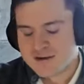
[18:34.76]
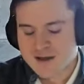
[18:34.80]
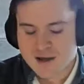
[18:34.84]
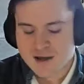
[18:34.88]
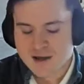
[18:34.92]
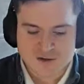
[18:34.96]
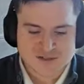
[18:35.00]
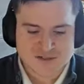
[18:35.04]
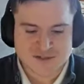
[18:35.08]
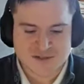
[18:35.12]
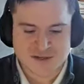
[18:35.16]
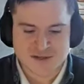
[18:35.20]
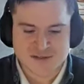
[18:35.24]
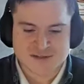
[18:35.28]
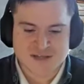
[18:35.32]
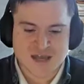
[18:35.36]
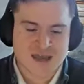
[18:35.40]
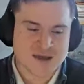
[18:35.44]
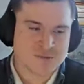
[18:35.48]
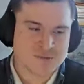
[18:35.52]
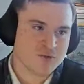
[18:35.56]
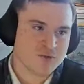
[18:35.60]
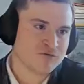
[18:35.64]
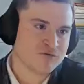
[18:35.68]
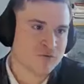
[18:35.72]
Now it's a
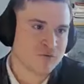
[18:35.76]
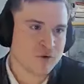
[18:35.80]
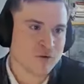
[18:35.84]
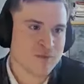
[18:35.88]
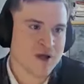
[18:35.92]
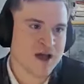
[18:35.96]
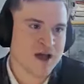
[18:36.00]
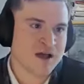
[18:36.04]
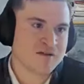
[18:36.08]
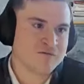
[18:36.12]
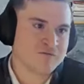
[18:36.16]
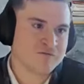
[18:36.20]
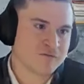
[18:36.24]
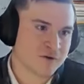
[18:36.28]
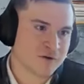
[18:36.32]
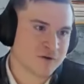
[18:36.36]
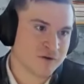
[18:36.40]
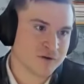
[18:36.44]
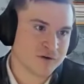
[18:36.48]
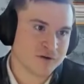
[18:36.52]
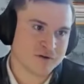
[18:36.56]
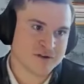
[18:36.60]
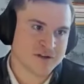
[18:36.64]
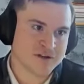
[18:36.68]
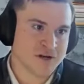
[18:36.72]
table format
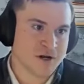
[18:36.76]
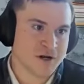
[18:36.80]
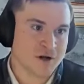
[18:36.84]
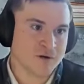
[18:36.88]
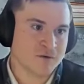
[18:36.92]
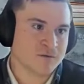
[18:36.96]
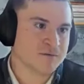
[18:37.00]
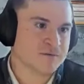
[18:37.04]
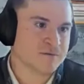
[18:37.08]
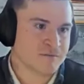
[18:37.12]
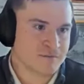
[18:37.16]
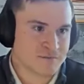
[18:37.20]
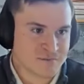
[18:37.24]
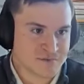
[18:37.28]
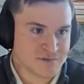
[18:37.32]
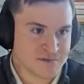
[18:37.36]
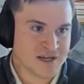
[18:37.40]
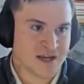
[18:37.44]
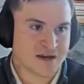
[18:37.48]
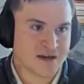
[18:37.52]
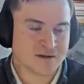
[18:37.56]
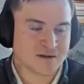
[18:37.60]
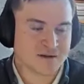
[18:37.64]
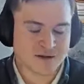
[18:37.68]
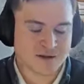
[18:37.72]
for,
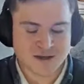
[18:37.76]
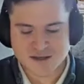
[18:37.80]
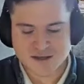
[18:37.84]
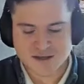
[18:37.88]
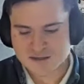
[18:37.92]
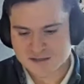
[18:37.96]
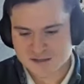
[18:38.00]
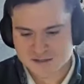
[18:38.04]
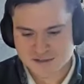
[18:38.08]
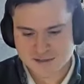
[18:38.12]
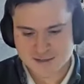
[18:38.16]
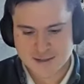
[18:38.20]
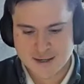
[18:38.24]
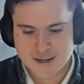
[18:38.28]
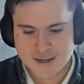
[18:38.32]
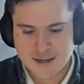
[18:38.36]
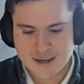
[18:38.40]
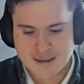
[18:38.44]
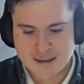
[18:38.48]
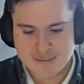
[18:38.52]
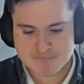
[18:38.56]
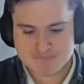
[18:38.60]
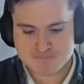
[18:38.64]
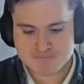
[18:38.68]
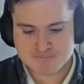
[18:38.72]
data lakes.
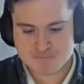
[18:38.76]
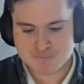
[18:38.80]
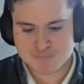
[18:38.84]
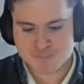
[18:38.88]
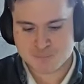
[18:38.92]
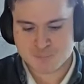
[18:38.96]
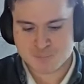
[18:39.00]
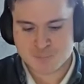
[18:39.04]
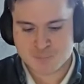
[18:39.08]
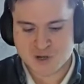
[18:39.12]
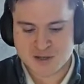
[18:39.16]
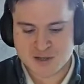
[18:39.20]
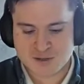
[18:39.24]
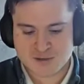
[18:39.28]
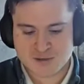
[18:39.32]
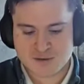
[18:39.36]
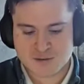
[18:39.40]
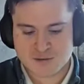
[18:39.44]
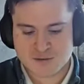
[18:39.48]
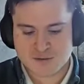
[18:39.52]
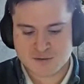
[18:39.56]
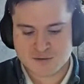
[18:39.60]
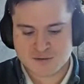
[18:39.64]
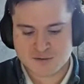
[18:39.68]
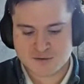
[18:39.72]
But
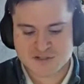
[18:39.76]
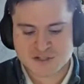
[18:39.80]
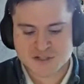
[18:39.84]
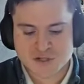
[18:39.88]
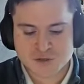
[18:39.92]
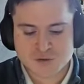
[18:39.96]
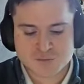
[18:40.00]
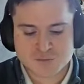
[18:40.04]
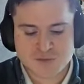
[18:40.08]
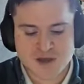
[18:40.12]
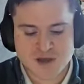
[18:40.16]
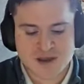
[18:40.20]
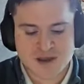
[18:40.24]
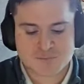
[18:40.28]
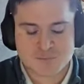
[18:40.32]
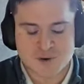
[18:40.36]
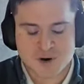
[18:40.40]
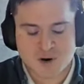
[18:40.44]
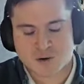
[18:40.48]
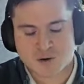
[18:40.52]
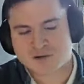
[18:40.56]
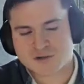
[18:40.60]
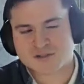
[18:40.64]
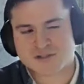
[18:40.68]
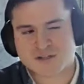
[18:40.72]
there's two main
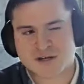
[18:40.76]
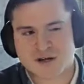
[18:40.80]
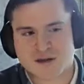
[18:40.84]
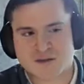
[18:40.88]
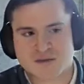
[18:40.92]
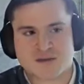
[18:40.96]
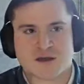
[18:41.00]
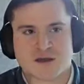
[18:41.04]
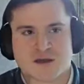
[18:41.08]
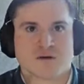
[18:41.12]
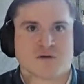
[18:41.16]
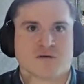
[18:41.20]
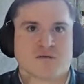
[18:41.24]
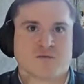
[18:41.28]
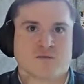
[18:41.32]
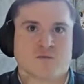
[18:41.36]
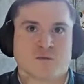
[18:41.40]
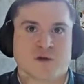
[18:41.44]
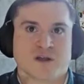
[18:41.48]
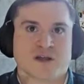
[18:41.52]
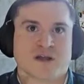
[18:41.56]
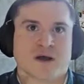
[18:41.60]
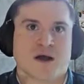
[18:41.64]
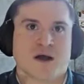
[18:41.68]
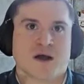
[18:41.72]
parts that I think
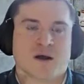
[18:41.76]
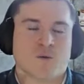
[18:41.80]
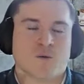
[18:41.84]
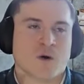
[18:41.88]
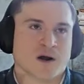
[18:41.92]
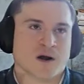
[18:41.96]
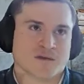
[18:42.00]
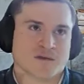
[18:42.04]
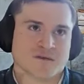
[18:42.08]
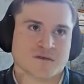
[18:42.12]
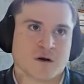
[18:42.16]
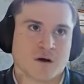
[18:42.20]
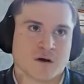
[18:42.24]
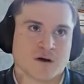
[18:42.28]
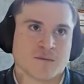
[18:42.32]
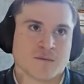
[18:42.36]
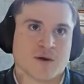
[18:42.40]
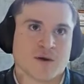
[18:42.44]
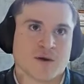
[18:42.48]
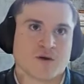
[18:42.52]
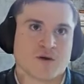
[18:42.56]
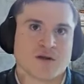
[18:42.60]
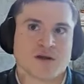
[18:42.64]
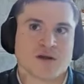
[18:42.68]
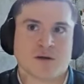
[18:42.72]
we kind of want to talk
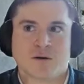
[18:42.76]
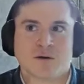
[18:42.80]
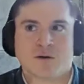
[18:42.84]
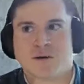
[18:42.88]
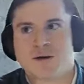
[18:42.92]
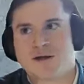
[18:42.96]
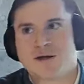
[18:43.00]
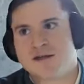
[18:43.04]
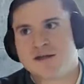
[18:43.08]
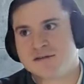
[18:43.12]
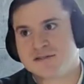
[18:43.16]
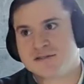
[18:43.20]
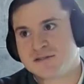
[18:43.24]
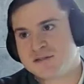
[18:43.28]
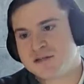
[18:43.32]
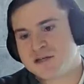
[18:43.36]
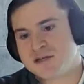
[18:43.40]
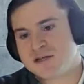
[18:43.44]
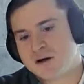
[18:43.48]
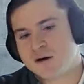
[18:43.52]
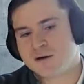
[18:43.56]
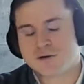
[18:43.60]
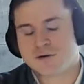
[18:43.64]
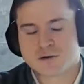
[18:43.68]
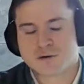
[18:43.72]
about here is
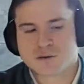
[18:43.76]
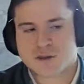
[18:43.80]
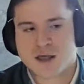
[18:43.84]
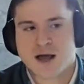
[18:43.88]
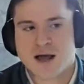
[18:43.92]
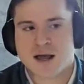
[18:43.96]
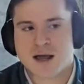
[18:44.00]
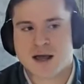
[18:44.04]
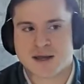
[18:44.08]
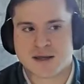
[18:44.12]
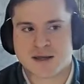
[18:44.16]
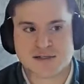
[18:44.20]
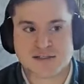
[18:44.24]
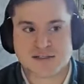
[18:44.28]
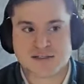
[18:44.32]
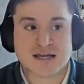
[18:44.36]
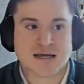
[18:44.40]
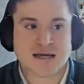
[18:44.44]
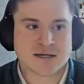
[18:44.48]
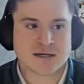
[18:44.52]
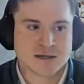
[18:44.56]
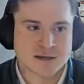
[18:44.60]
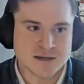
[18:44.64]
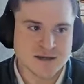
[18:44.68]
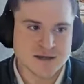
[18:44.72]
the underlying
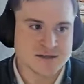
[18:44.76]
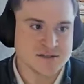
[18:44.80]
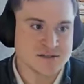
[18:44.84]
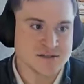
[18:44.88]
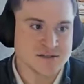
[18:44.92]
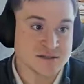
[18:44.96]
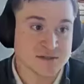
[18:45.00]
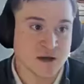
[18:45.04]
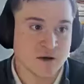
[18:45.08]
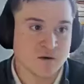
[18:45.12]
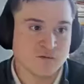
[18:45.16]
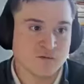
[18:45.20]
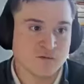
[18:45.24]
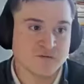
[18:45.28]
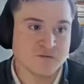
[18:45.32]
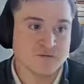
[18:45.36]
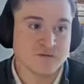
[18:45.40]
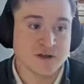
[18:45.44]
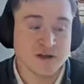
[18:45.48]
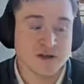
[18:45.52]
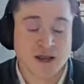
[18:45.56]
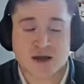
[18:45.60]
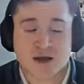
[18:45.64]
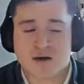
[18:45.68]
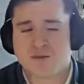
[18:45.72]
data itself
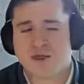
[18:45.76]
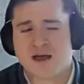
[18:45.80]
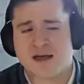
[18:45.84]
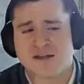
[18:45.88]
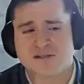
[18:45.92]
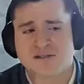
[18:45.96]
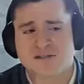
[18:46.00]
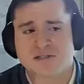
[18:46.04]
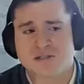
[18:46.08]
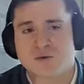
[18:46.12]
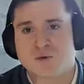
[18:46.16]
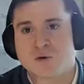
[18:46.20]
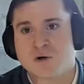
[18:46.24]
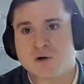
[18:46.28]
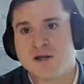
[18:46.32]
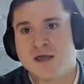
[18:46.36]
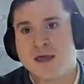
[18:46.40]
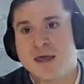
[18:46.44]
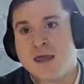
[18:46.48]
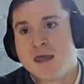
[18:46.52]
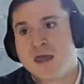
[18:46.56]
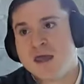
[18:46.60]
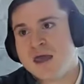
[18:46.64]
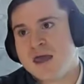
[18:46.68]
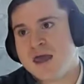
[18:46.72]
and how that's stored,
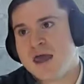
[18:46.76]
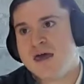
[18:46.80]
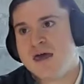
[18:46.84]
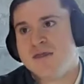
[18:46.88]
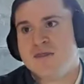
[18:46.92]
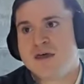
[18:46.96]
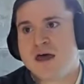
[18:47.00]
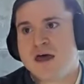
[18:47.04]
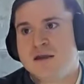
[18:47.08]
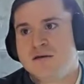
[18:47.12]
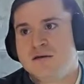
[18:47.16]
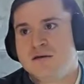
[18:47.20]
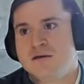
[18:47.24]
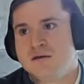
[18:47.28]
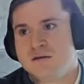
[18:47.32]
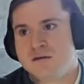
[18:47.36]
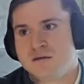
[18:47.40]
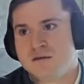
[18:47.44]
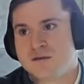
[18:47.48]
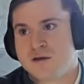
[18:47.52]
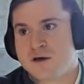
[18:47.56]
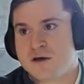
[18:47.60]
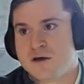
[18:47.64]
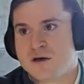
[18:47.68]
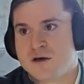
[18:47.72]
and
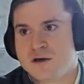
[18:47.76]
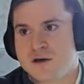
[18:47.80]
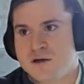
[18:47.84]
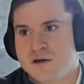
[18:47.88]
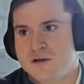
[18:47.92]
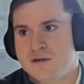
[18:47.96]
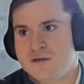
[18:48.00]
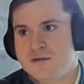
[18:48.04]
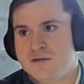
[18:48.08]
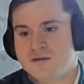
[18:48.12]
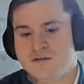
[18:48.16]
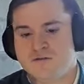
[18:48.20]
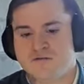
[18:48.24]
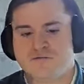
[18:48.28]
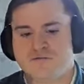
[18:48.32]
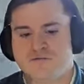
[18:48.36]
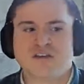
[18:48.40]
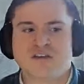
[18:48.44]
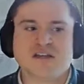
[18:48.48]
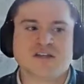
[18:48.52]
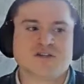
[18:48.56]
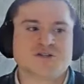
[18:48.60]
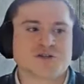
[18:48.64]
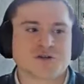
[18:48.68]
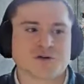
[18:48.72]
then the
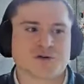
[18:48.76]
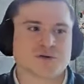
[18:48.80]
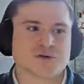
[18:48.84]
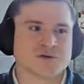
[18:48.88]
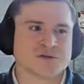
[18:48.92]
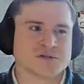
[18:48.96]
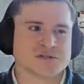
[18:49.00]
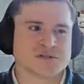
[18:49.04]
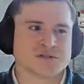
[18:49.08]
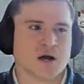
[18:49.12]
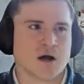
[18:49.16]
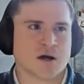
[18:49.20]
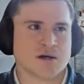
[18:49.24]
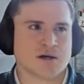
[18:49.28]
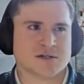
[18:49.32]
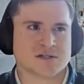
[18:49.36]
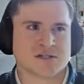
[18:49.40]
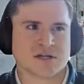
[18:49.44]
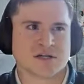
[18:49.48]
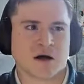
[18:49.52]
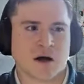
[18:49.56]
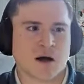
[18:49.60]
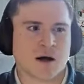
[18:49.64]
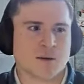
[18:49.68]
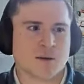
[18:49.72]
features on
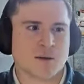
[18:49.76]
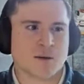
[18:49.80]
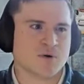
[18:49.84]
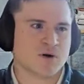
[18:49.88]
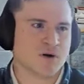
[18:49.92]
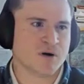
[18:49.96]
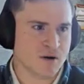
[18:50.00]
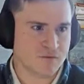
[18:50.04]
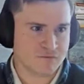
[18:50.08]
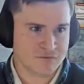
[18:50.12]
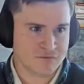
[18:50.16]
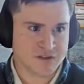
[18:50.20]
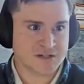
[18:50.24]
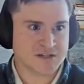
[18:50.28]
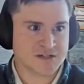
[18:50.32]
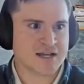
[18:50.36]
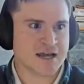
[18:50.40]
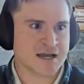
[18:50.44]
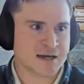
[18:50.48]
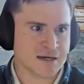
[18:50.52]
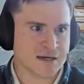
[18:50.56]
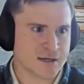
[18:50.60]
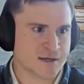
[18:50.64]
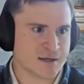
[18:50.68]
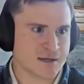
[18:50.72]
top of the
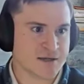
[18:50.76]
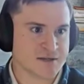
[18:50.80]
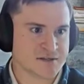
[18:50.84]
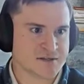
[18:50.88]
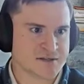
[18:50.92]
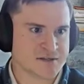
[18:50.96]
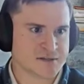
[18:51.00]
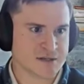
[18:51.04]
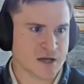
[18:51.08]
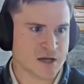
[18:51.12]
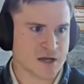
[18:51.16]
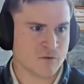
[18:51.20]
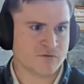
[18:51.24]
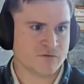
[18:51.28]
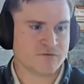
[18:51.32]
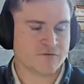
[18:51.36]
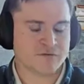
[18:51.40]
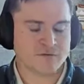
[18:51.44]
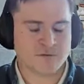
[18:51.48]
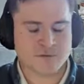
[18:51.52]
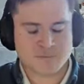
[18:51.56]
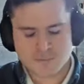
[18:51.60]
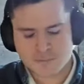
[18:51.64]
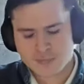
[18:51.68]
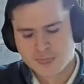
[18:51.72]
data
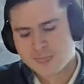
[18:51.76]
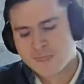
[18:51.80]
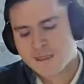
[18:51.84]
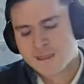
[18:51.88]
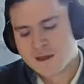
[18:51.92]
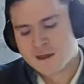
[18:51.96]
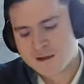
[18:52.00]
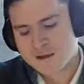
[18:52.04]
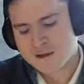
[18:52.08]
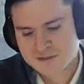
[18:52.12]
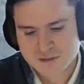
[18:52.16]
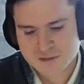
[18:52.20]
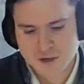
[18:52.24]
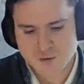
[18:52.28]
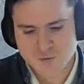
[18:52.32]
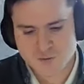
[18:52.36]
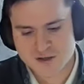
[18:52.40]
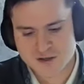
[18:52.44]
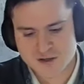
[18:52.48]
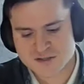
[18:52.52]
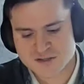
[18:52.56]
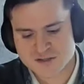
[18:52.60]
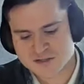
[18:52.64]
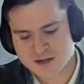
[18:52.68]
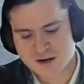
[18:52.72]
itself. So
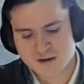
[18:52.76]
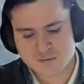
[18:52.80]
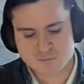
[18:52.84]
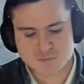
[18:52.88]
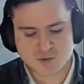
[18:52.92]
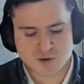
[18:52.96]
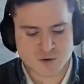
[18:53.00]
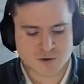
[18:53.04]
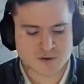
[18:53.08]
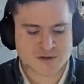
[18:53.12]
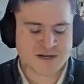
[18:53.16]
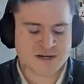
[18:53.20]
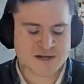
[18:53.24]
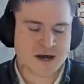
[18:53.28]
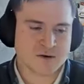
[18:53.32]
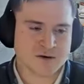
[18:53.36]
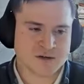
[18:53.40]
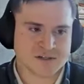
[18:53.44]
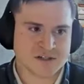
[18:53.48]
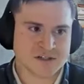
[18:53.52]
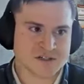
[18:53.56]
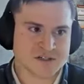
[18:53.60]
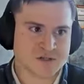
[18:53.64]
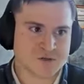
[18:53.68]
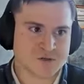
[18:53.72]
it's kind of broken down
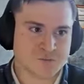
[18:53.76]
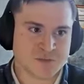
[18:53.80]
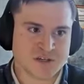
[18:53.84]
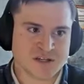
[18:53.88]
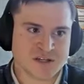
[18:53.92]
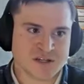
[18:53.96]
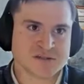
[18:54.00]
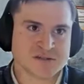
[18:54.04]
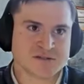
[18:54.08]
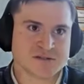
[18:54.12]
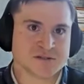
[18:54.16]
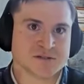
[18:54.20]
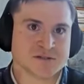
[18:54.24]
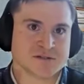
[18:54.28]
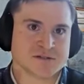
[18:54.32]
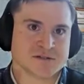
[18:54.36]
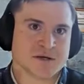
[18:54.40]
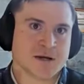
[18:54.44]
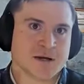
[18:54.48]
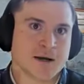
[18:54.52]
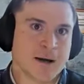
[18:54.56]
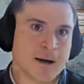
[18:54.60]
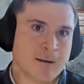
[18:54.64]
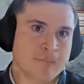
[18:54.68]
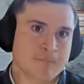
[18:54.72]
into two pieces.
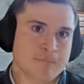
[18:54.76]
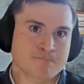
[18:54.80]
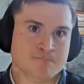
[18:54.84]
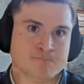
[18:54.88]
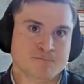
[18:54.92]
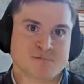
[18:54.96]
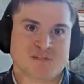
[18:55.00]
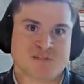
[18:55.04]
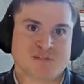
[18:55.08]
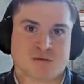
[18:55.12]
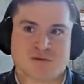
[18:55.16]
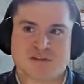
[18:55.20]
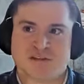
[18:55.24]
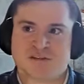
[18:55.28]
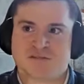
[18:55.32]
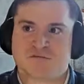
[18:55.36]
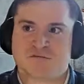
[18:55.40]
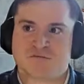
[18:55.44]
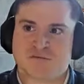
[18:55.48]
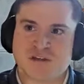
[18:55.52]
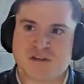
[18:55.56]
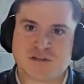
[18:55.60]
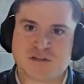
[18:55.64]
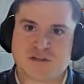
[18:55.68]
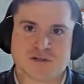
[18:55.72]
So these
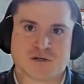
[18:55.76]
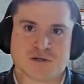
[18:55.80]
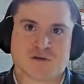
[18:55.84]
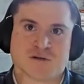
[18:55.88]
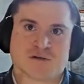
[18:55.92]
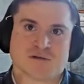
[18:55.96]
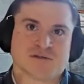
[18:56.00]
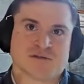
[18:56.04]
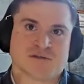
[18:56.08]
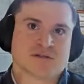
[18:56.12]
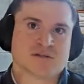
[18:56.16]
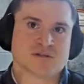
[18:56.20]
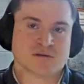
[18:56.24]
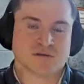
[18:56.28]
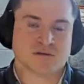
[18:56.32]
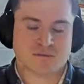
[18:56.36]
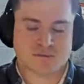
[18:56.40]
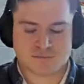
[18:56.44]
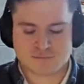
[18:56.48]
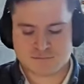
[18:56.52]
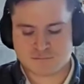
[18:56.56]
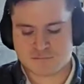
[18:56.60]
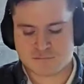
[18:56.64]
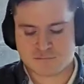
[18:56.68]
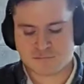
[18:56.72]
features
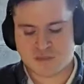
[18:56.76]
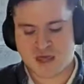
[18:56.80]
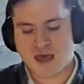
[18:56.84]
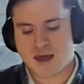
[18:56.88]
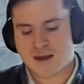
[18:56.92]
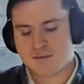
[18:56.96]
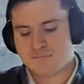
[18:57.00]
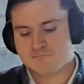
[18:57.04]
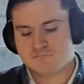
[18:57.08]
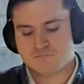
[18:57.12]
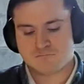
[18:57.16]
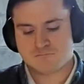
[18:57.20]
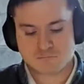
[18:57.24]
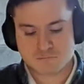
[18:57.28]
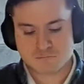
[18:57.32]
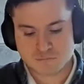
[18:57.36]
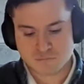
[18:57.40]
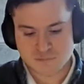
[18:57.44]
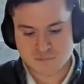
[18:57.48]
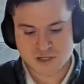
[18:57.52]
that,